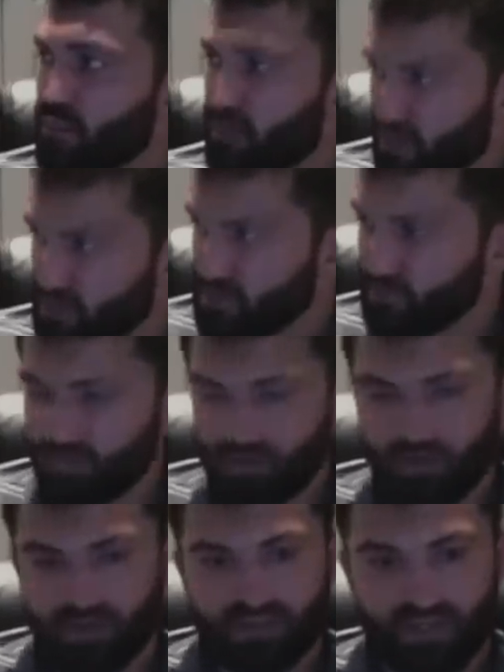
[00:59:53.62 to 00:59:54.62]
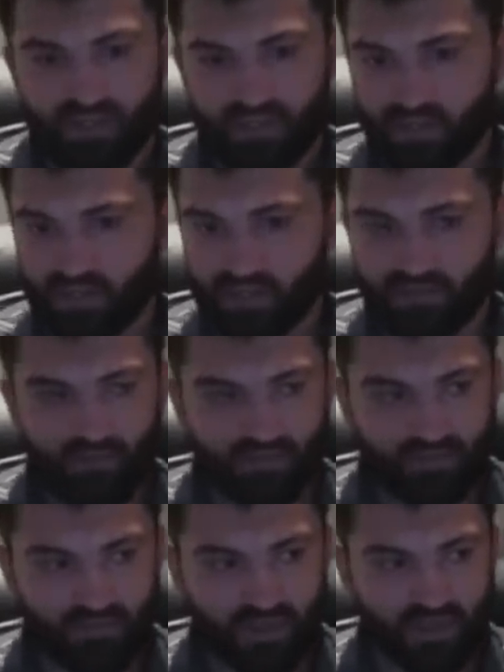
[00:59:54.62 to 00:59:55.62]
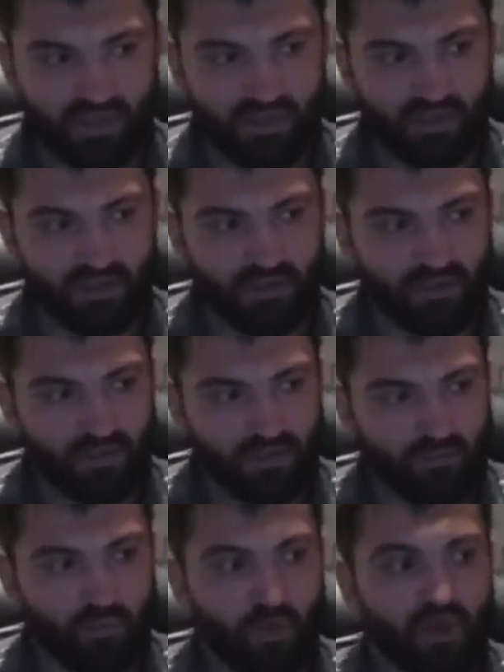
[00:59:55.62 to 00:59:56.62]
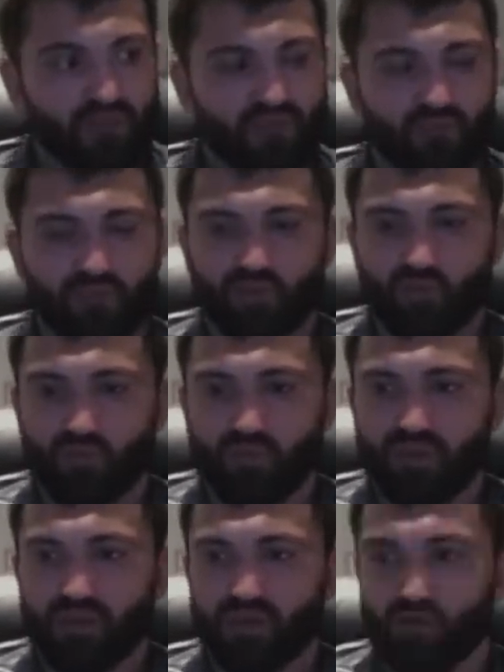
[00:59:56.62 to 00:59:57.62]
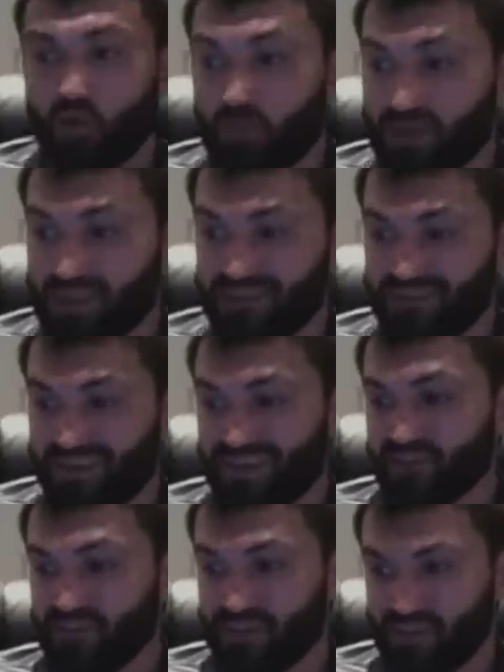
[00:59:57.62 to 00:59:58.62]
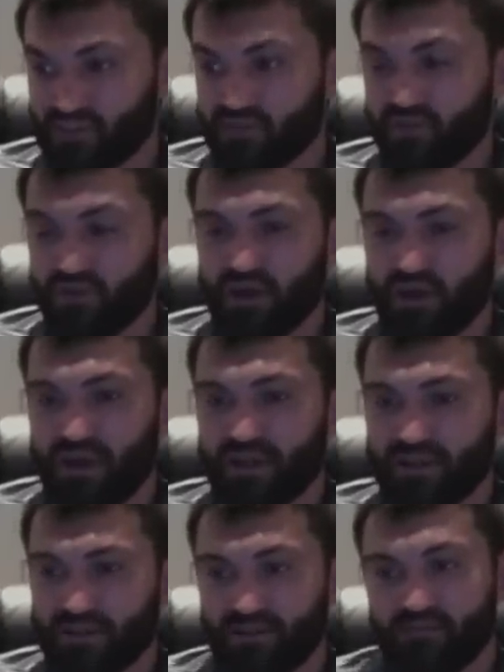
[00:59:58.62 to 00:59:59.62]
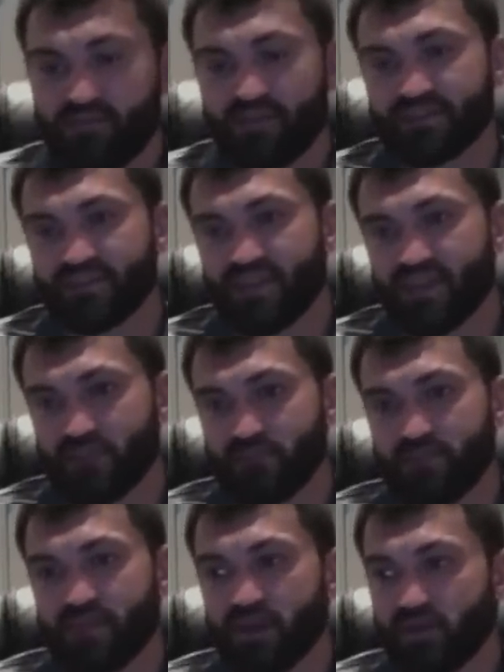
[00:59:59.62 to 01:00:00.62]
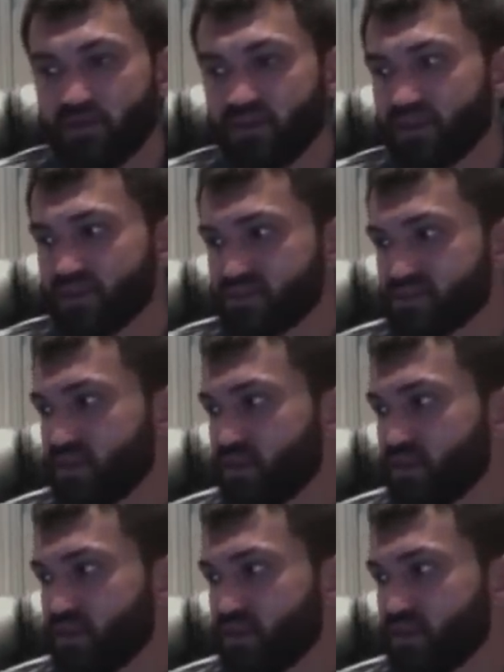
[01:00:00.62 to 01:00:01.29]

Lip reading: Yes, because it was really important for me to be co-main event on Klitschko card, where it's like a big arena.